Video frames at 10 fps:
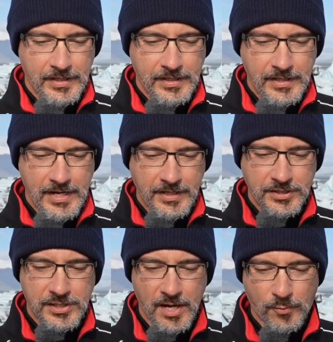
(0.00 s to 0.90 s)

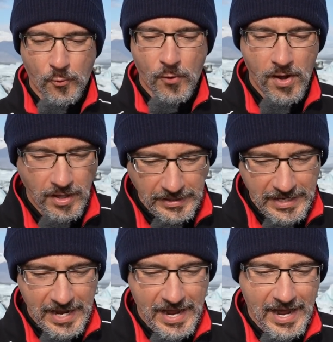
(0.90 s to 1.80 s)
Next up,
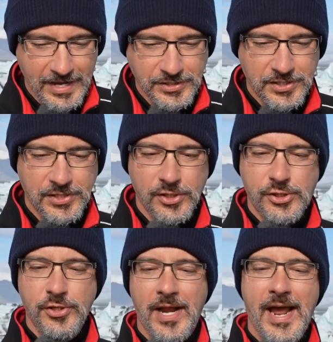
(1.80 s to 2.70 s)
Wally asks,
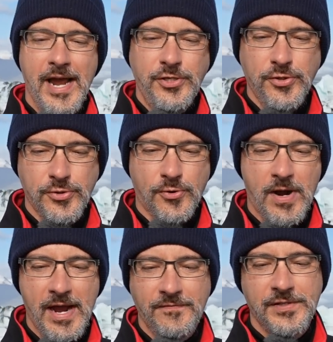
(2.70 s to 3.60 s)
should Azure
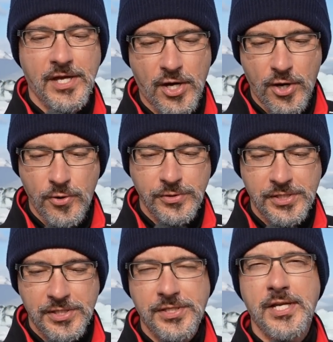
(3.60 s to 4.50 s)
drives that
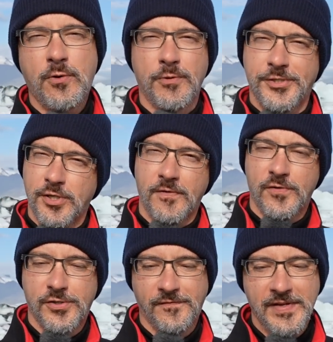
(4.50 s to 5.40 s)
host S Q L
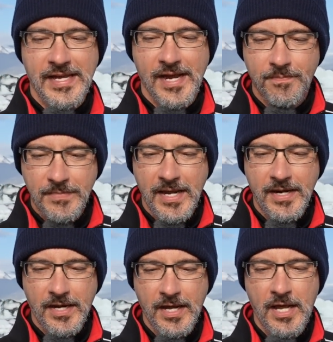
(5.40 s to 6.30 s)
Server's V M
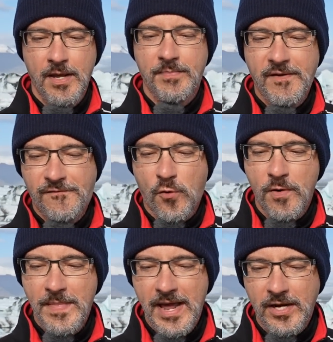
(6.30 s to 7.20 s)
data be
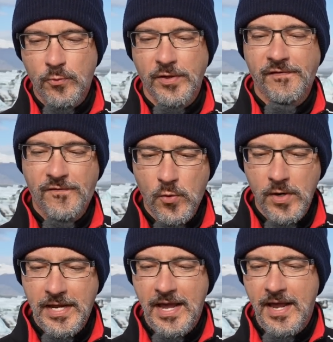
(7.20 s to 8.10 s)
formatted with
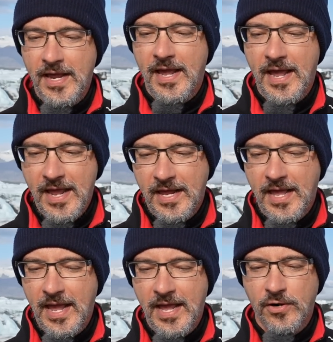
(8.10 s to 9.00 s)
four K, eight
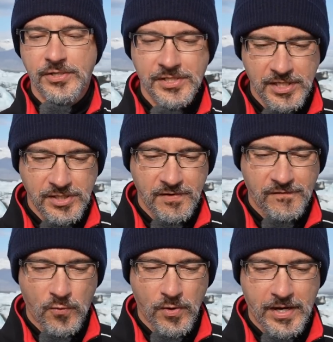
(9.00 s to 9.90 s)
K, or
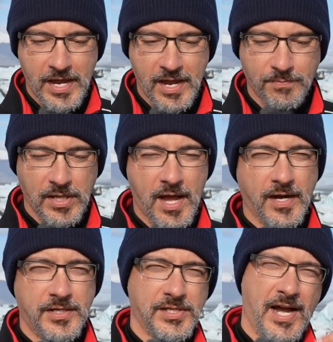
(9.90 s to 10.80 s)
sixty-four K
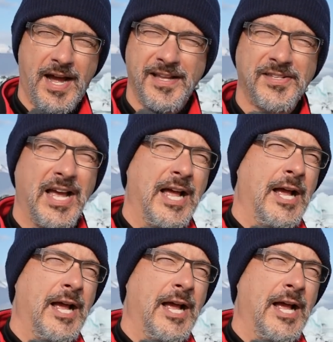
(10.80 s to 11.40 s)
block size?